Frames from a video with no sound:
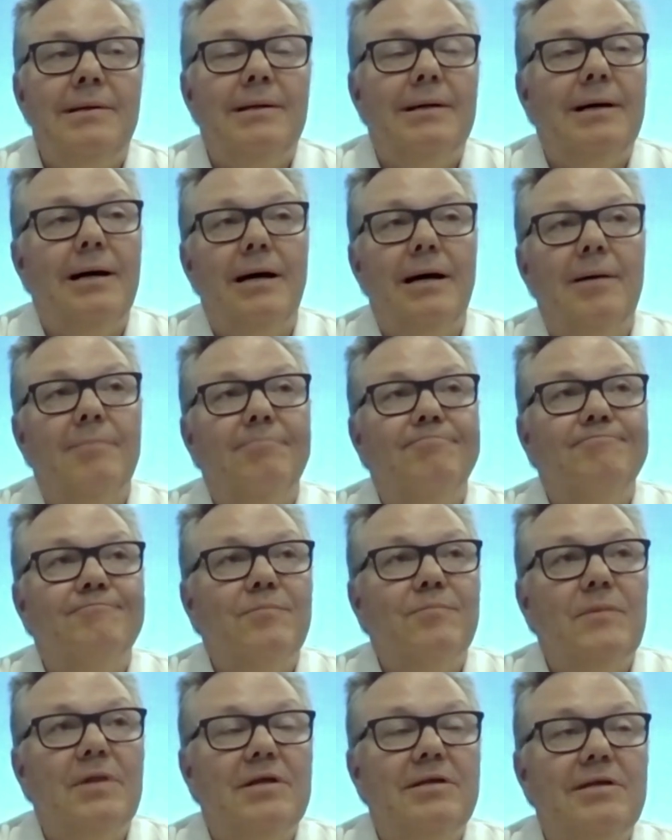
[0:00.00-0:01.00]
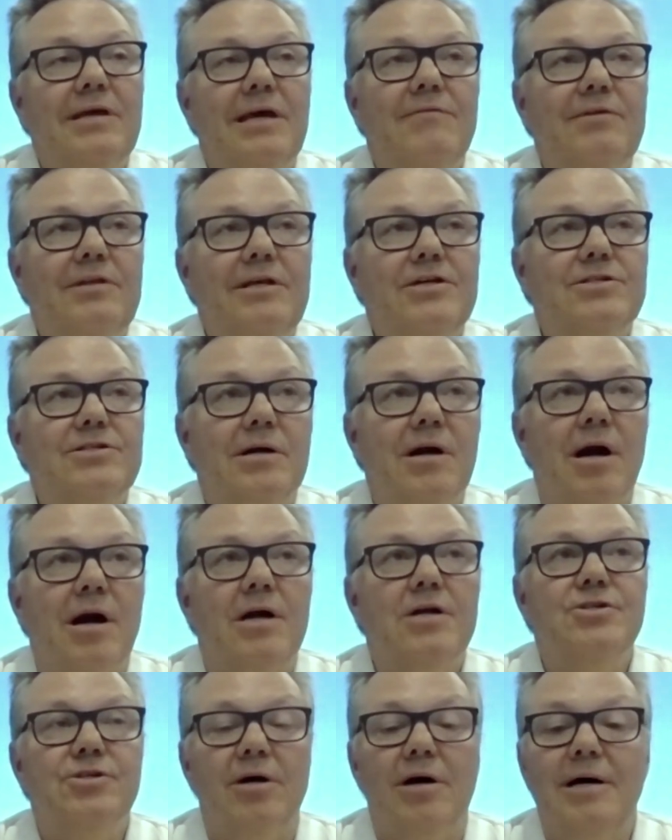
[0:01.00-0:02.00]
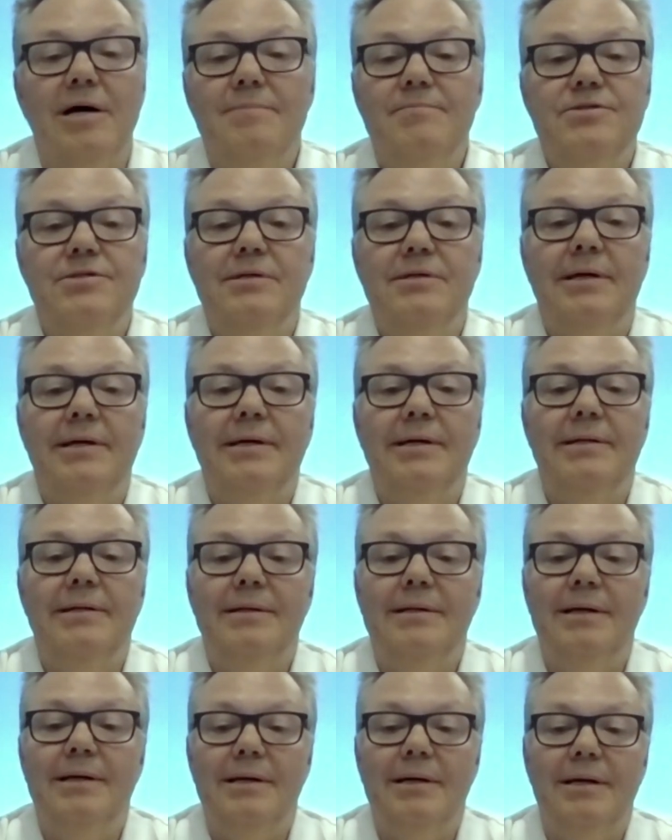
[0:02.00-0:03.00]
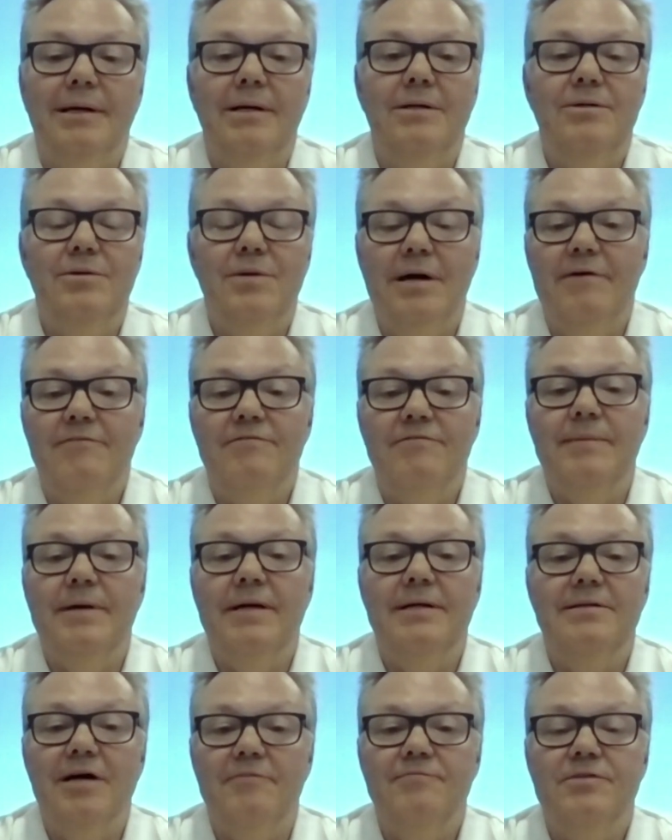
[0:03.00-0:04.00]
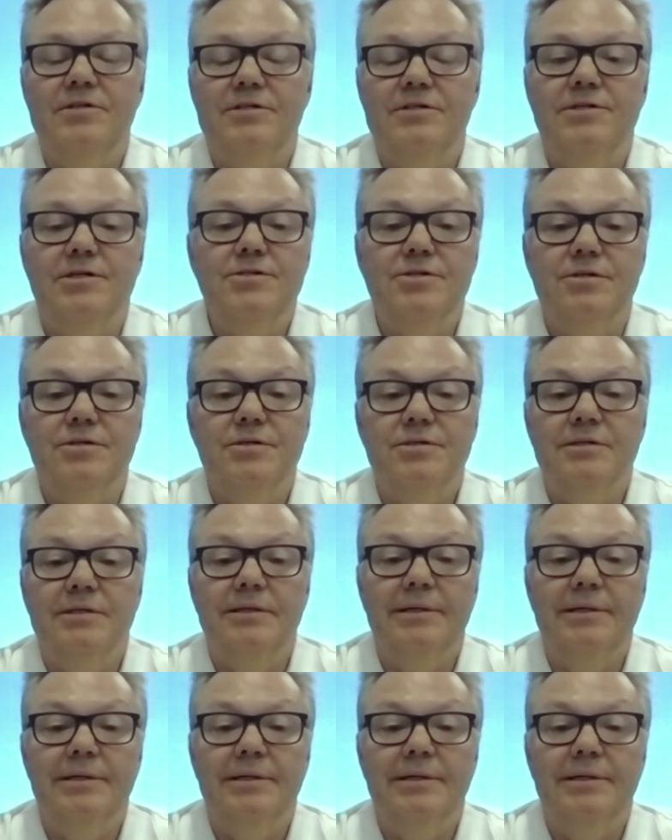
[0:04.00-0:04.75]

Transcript: Um, David, these are hard jobs, and uh, you have to make tough decisions.